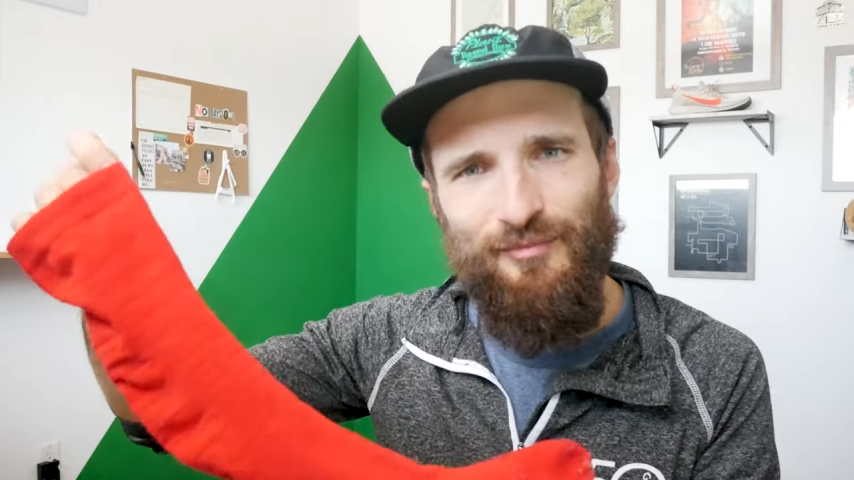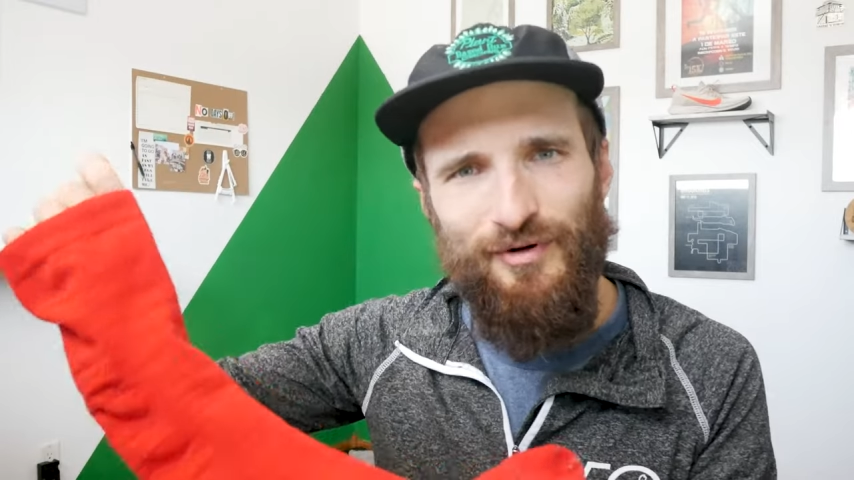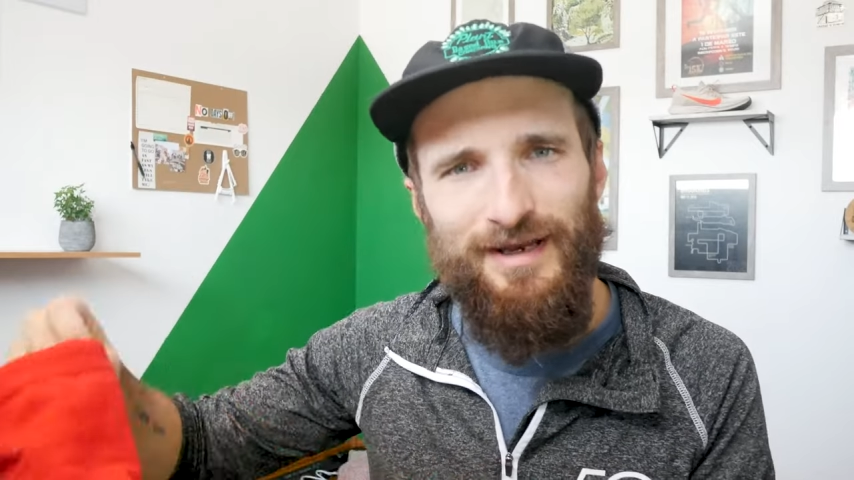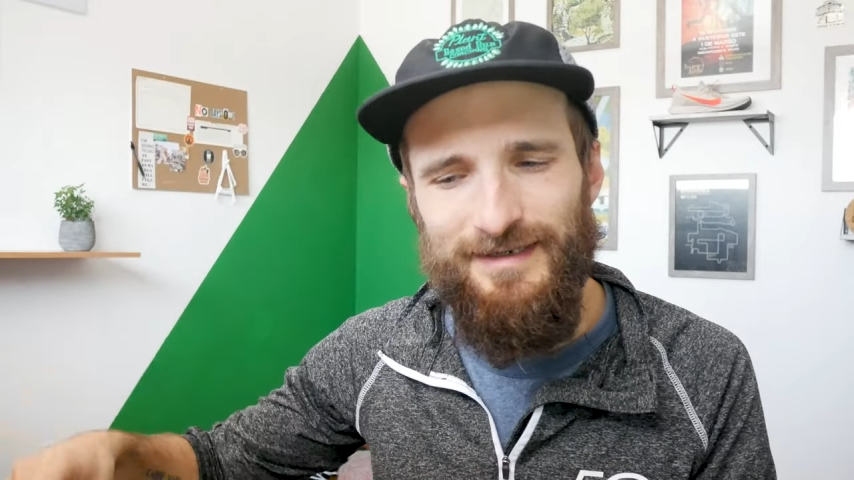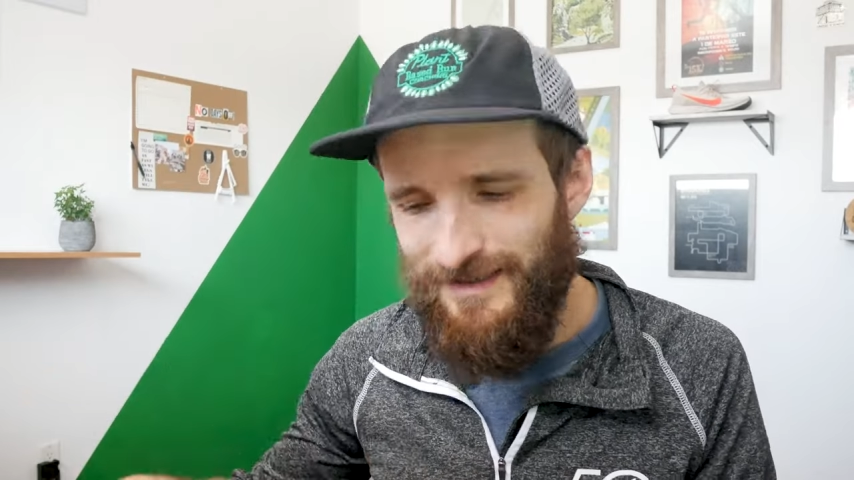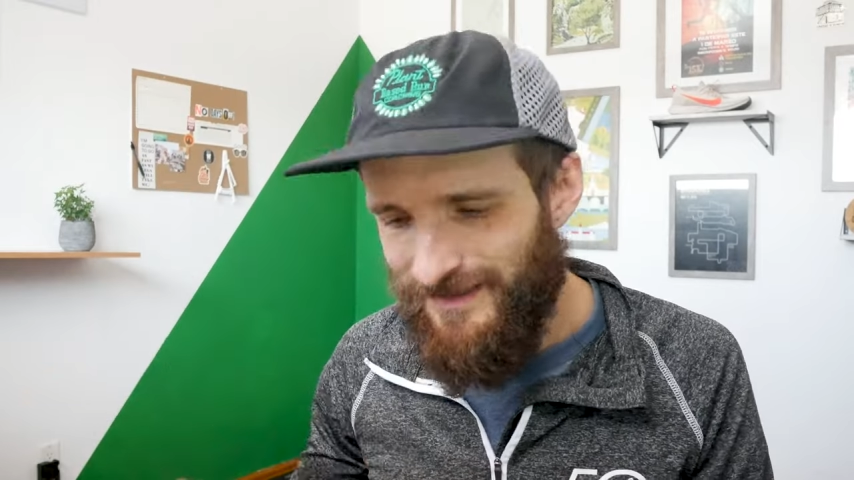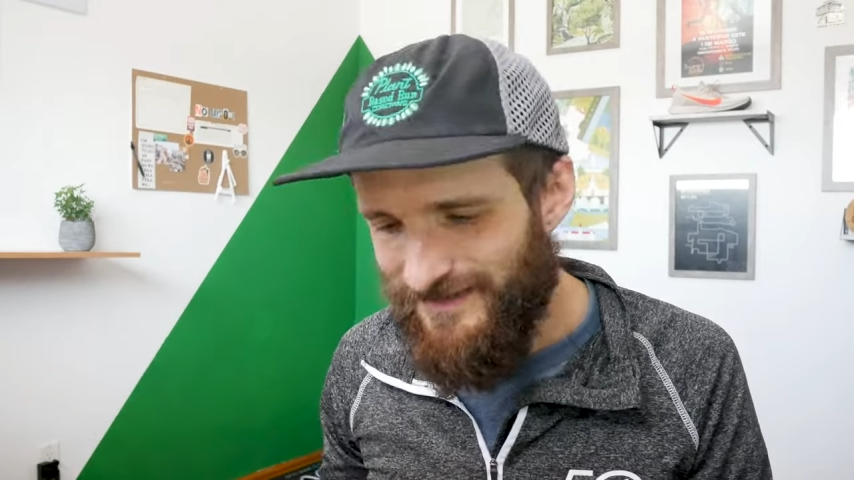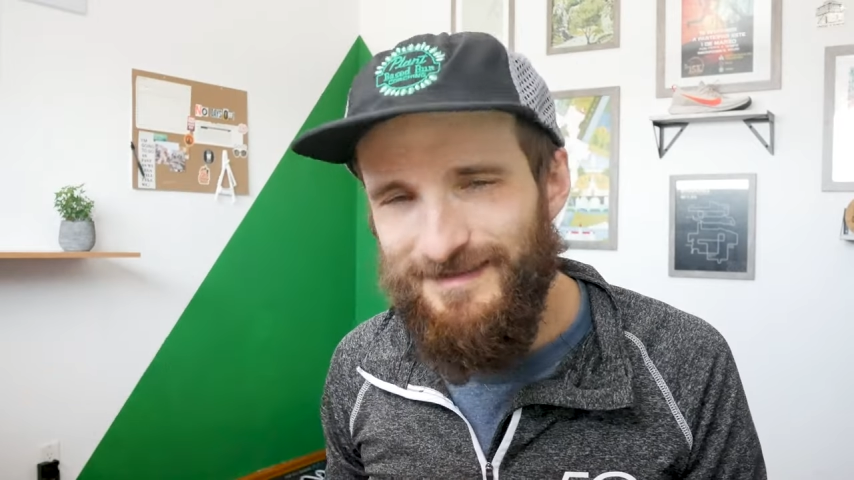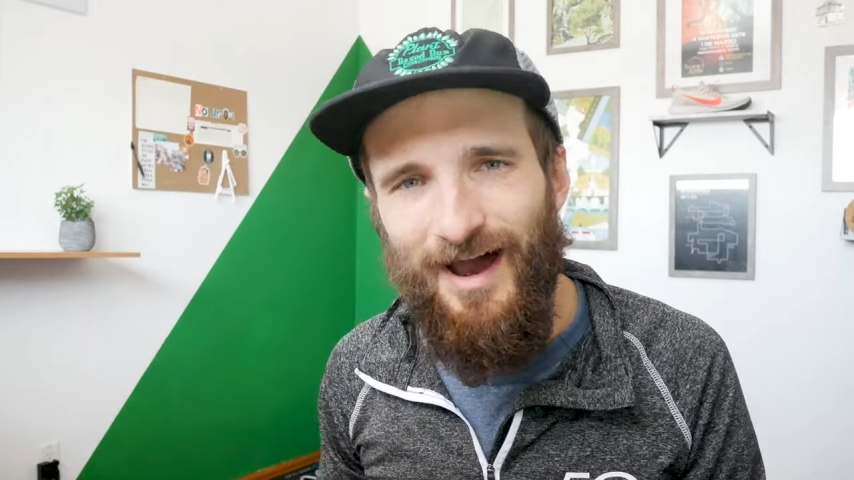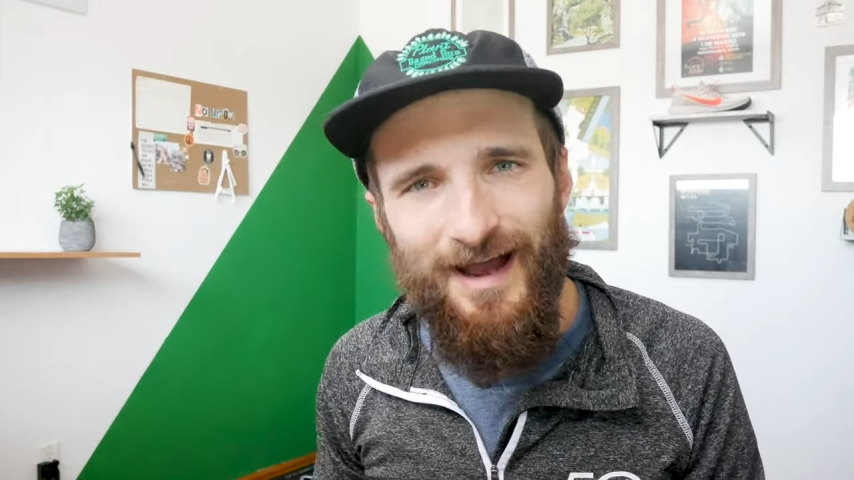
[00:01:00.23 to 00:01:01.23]
bright
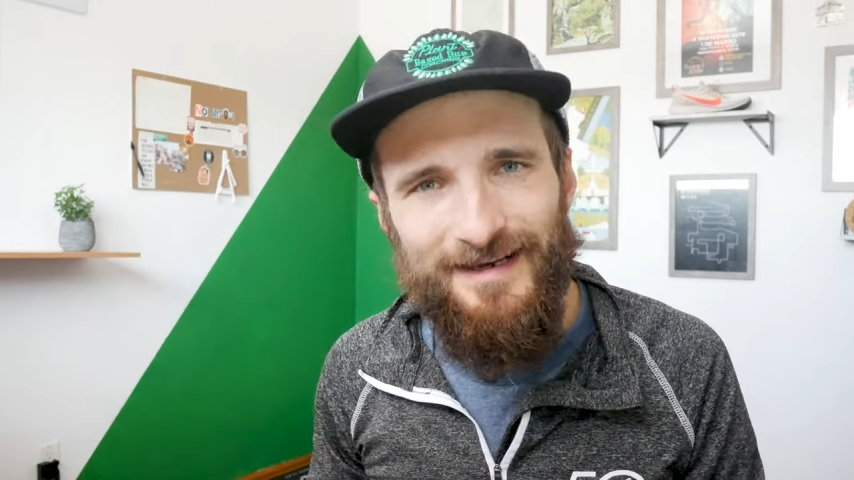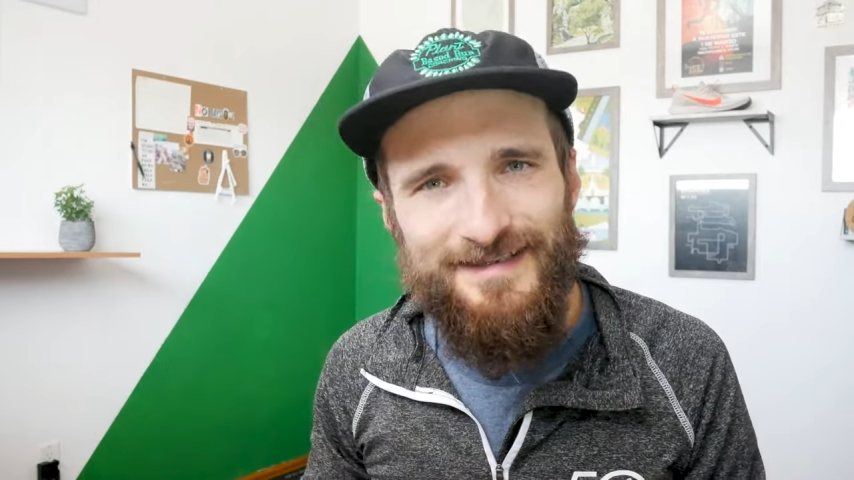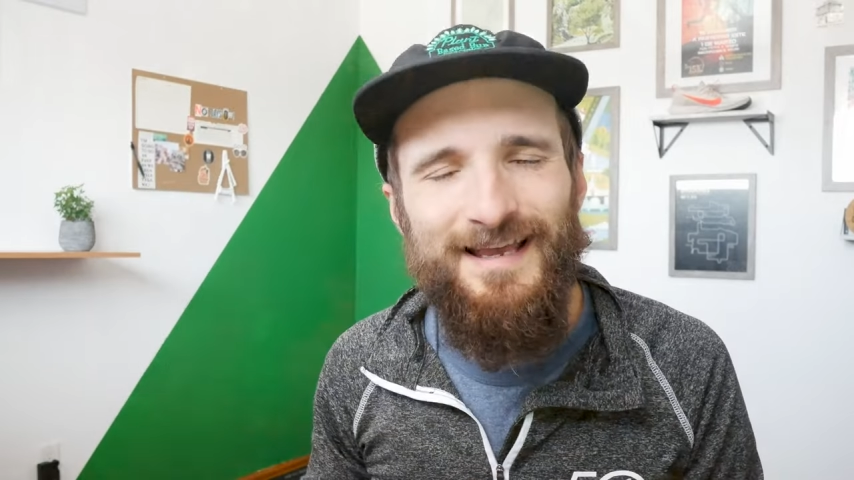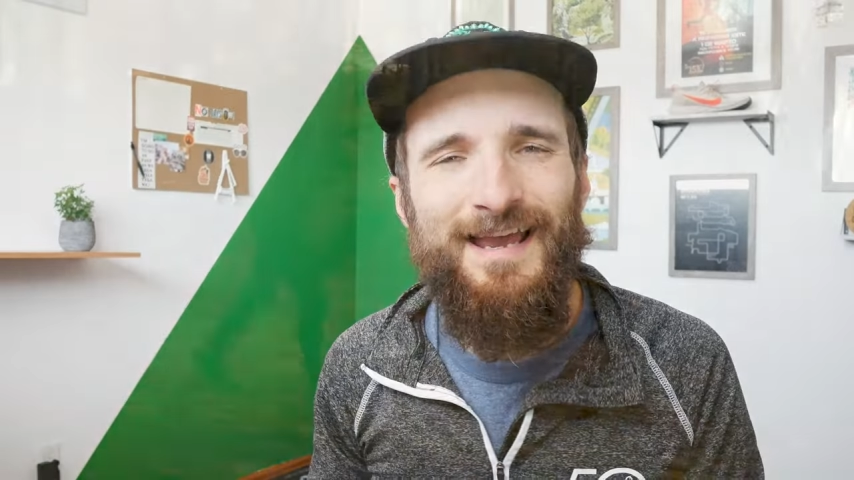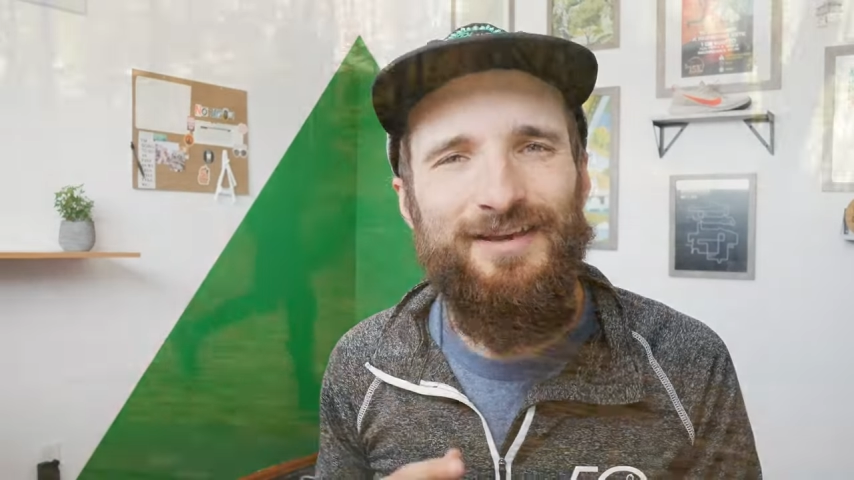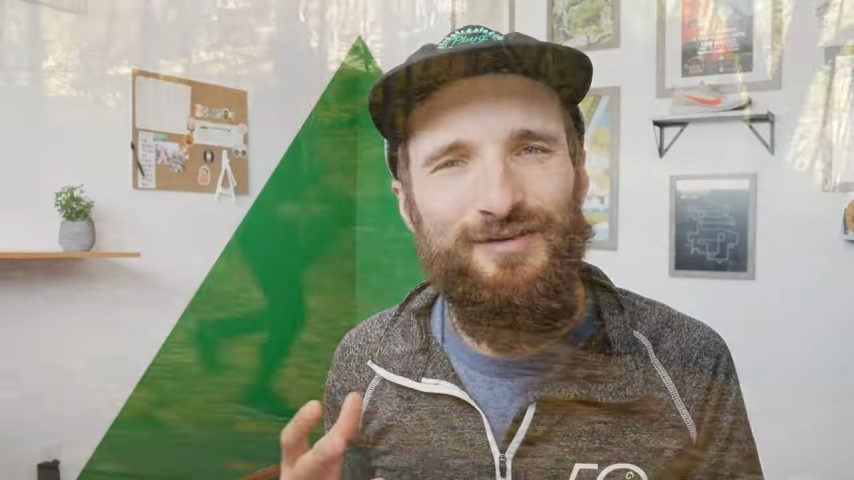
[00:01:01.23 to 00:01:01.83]
socks. And